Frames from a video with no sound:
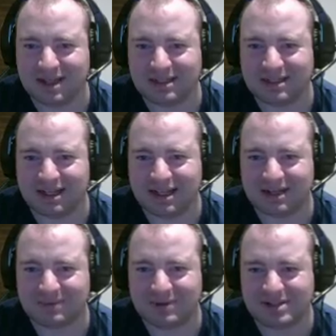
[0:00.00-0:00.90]
did get the
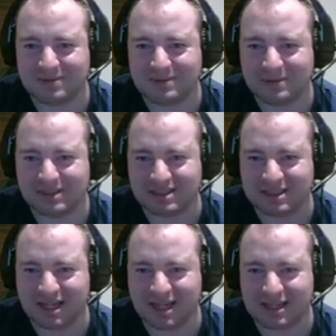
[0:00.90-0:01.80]
ones I wanted to get.